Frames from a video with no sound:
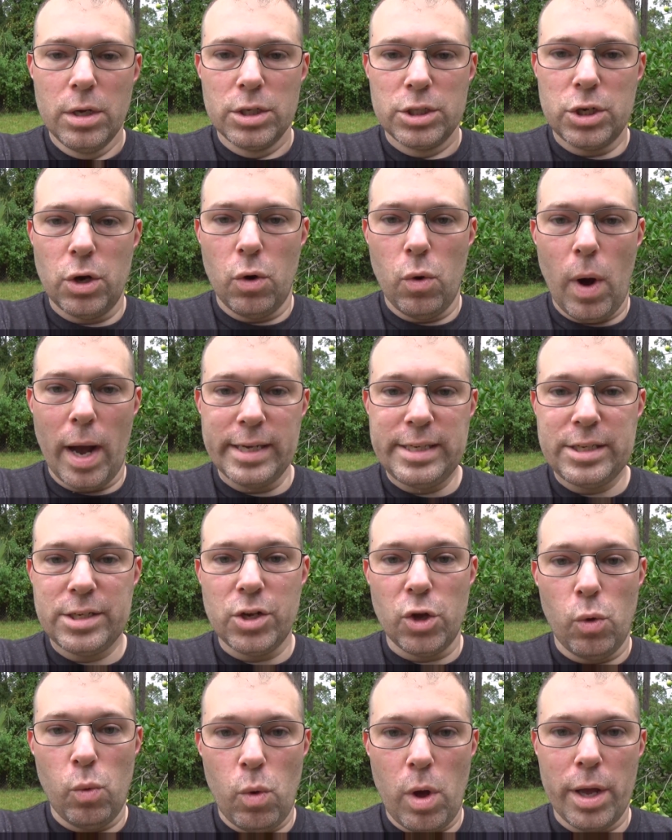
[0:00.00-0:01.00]
So I
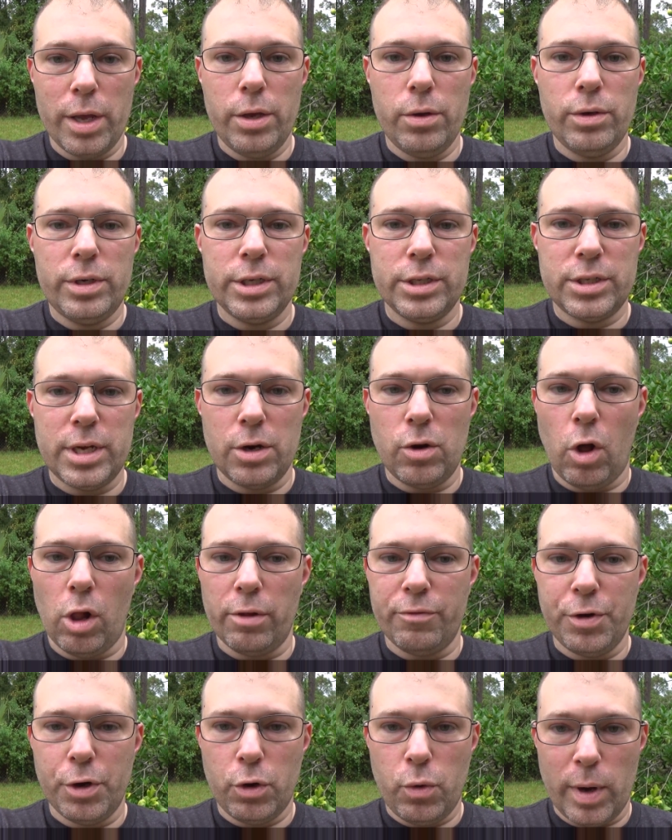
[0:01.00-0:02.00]
still want you to send
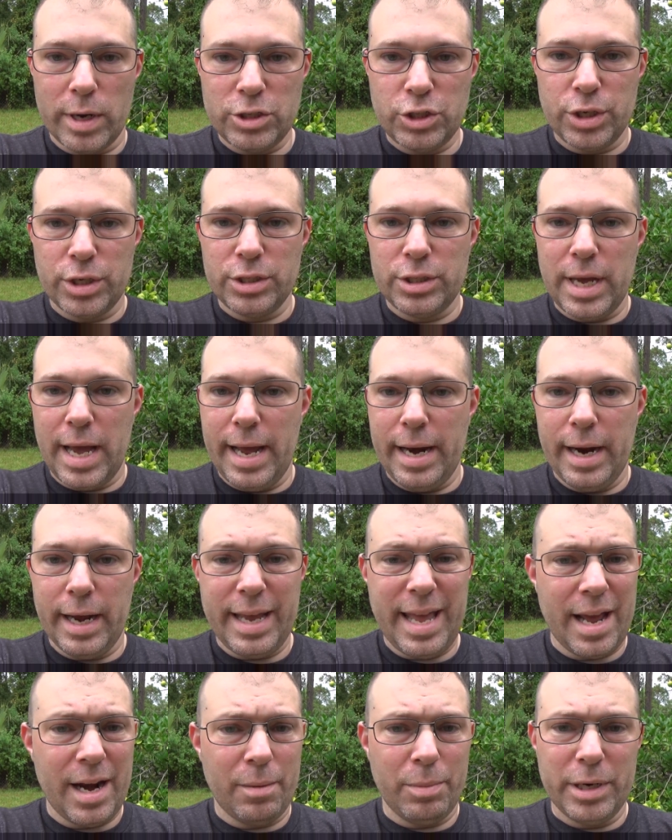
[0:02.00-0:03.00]
all of your questions. And
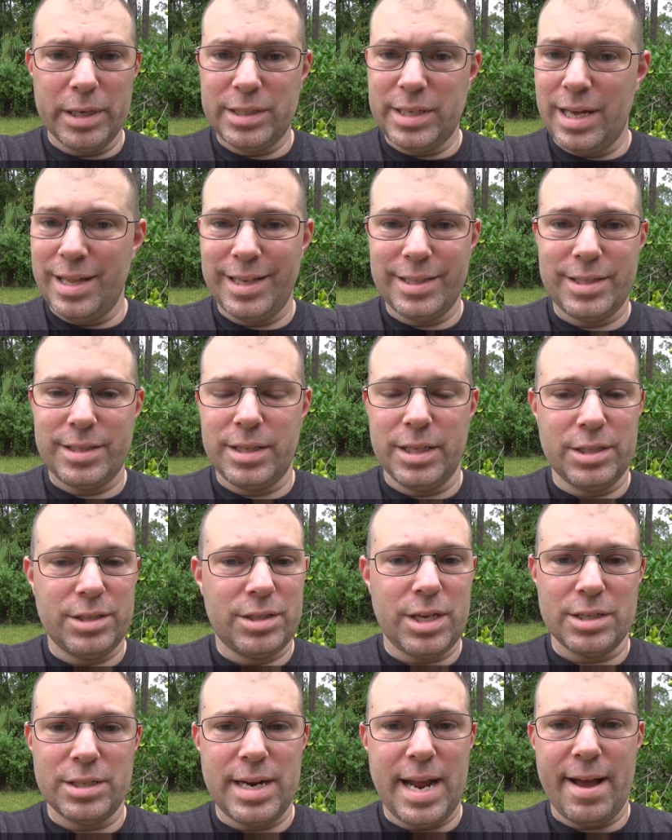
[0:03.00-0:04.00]
again, I'm going to say this, this
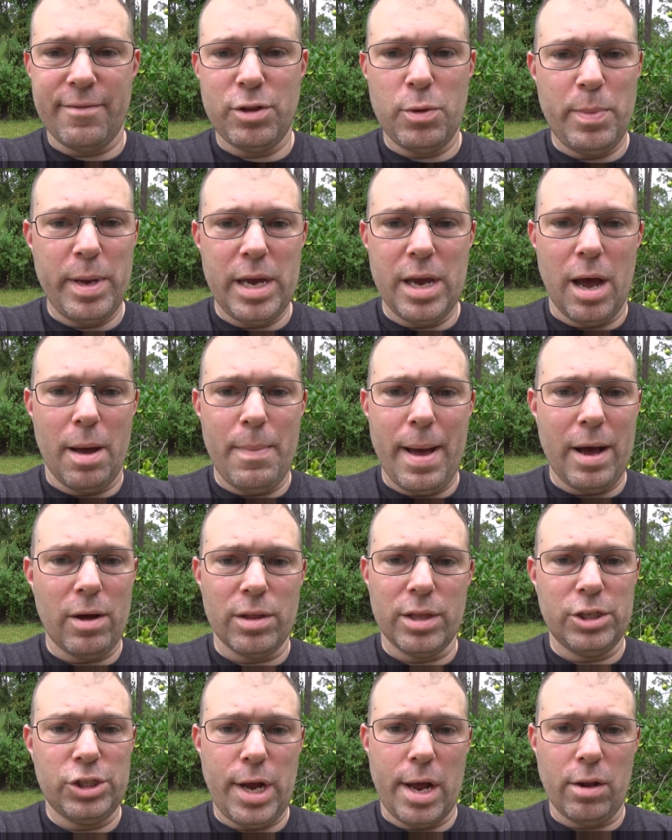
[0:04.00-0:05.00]
doesn't have to be
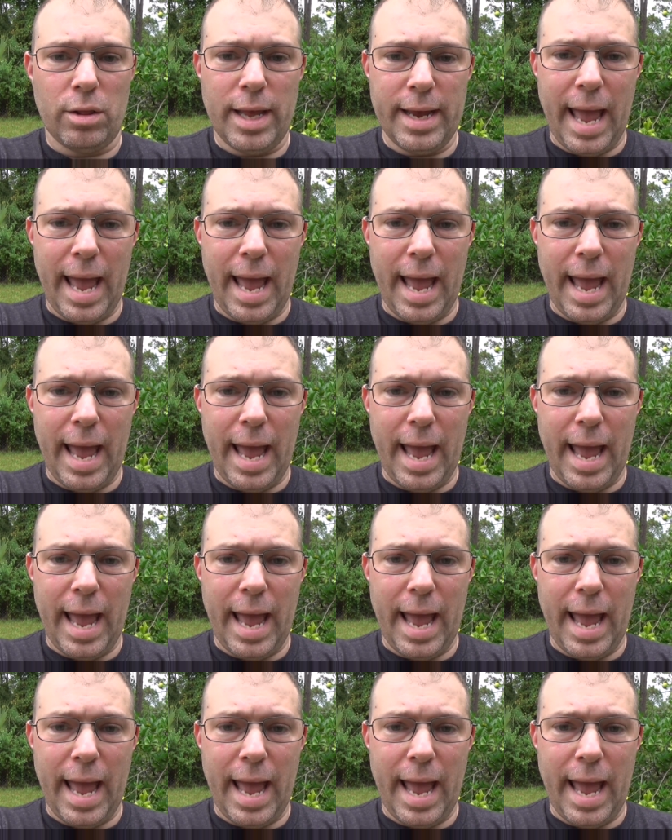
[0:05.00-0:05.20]
about the channel.